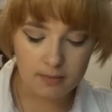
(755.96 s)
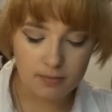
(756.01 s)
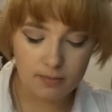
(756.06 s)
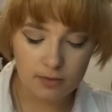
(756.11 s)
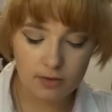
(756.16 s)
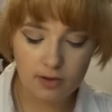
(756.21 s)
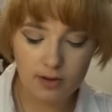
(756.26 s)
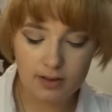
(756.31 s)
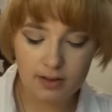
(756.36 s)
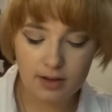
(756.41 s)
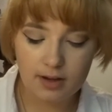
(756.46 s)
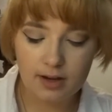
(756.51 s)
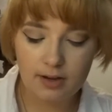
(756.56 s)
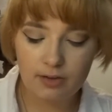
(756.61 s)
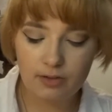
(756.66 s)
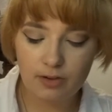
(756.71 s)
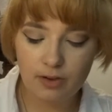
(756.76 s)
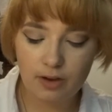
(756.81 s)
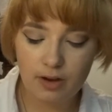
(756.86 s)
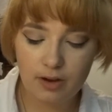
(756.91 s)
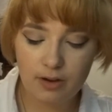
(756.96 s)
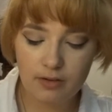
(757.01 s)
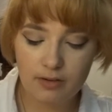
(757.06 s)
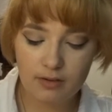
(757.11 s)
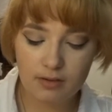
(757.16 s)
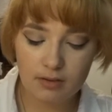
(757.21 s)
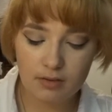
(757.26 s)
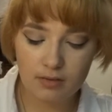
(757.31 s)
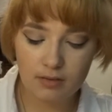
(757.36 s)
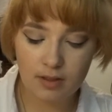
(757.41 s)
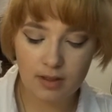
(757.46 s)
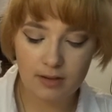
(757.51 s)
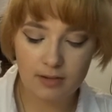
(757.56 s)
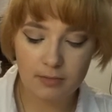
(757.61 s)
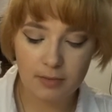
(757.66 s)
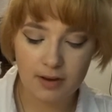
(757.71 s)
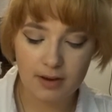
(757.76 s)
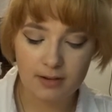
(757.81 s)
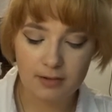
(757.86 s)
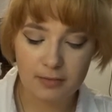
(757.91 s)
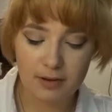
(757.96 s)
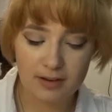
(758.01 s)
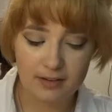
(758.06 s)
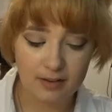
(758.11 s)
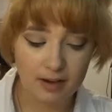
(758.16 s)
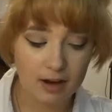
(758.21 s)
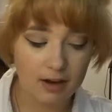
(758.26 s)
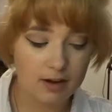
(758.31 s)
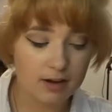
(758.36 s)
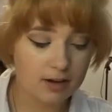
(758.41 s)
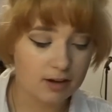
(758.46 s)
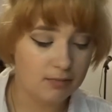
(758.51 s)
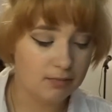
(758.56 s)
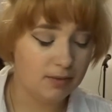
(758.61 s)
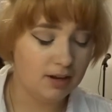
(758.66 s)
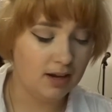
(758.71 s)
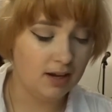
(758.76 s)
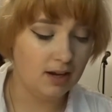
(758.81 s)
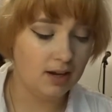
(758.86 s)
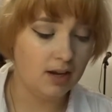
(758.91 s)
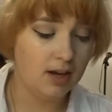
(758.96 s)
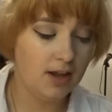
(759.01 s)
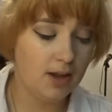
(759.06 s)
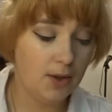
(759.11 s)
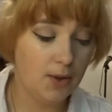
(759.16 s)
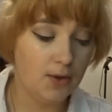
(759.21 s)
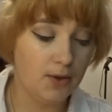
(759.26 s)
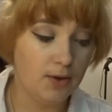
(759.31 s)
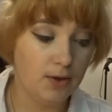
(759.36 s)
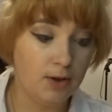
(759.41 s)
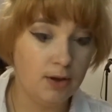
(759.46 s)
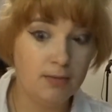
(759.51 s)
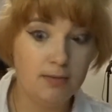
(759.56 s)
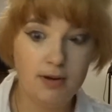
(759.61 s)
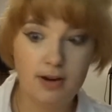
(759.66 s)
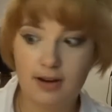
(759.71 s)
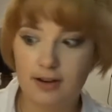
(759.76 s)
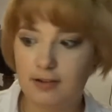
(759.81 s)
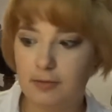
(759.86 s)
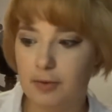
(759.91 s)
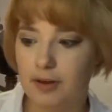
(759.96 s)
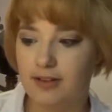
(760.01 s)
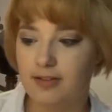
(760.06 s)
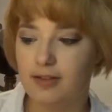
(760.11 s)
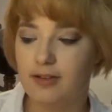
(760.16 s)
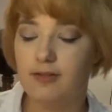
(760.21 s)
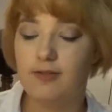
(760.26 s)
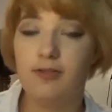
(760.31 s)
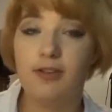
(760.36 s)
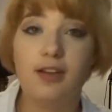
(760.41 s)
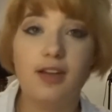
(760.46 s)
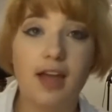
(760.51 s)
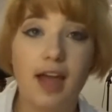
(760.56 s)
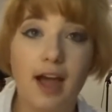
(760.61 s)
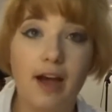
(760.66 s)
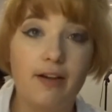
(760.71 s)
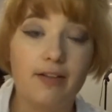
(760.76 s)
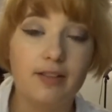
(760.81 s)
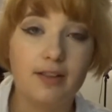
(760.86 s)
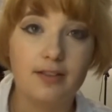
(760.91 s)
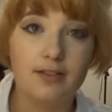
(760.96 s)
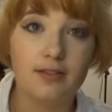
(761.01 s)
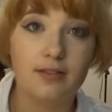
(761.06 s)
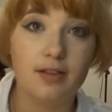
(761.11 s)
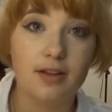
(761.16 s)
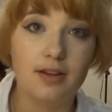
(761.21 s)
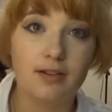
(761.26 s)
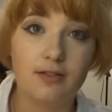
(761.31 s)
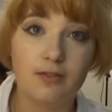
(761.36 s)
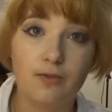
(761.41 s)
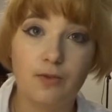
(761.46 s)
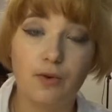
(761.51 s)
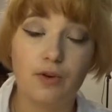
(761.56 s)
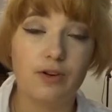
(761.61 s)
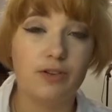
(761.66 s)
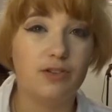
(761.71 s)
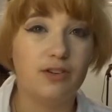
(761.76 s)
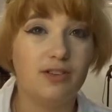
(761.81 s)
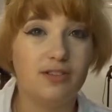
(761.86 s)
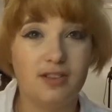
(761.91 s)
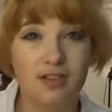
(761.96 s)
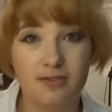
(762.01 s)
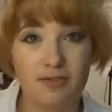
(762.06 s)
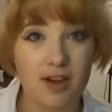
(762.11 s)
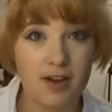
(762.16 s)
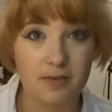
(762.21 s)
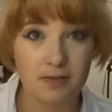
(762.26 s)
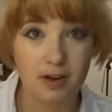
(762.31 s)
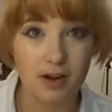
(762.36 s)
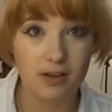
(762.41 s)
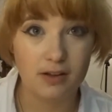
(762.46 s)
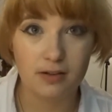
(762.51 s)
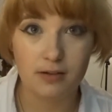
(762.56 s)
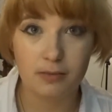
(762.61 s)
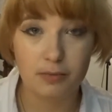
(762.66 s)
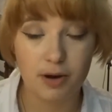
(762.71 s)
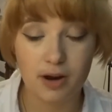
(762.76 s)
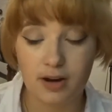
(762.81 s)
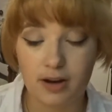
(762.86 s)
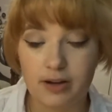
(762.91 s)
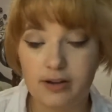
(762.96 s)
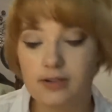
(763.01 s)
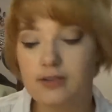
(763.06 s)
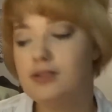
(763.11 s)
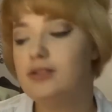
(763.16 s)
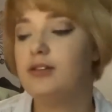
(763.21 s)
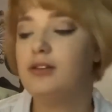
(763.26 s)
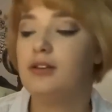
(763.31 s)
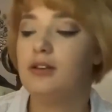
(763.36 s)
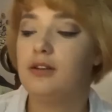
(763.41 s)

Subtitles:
So I thought I'd show you this because mascara can be uber expensive. How this looks for just a $5 product.